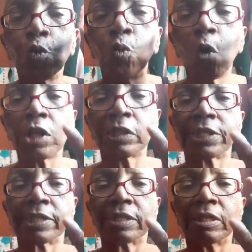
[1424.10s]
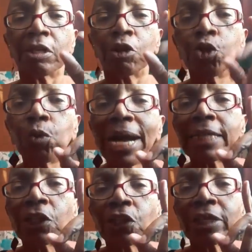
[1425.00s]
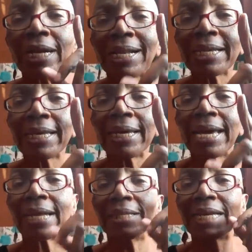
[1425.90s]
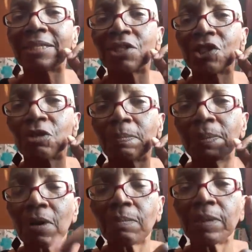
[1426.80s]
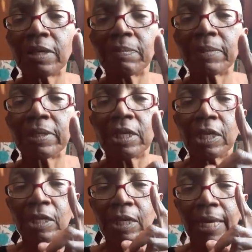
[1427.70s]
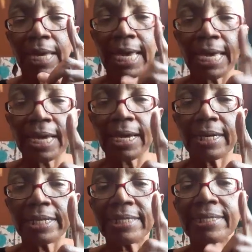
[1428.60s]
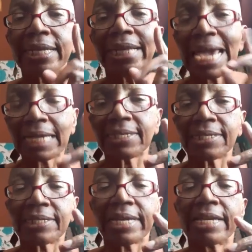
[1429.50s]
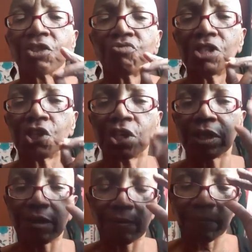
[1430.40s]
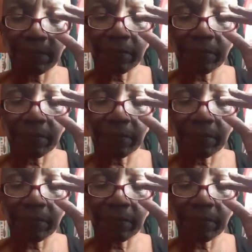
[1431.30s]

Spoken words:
you want? You are not clear, and that is the problem. Here is an exercise, Risha.